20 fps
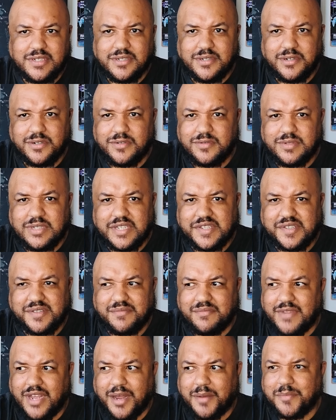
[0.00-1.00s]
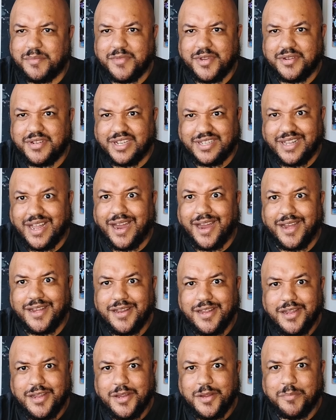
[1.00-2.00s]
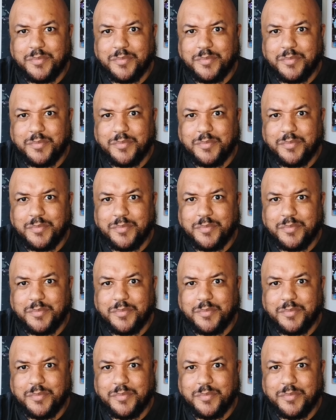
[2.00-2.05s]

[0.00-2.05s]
You know, that's not a lot,